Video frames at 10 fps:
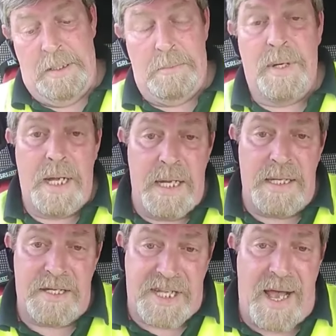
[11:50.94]
But uh,
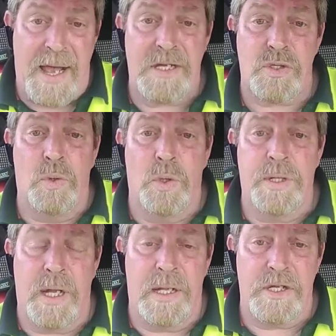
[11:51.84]
the attacks on
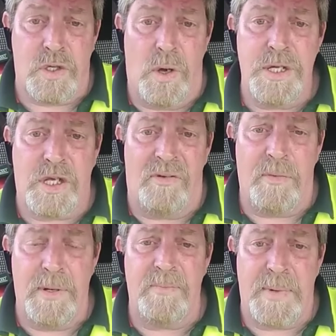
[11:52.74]
uh, the Scottish
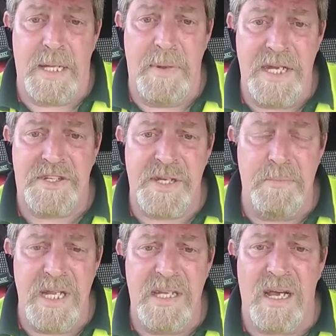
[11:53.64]
government by the mainstream
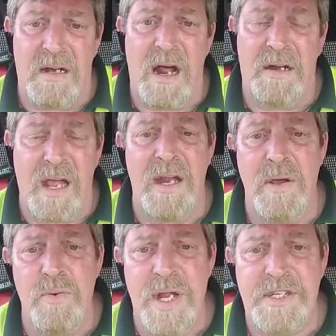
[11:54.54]
media are getting
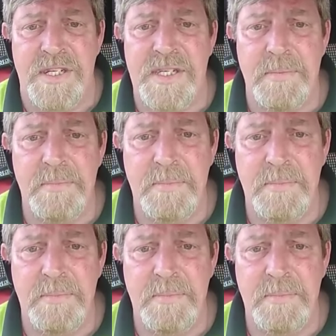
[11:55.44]
outrageous.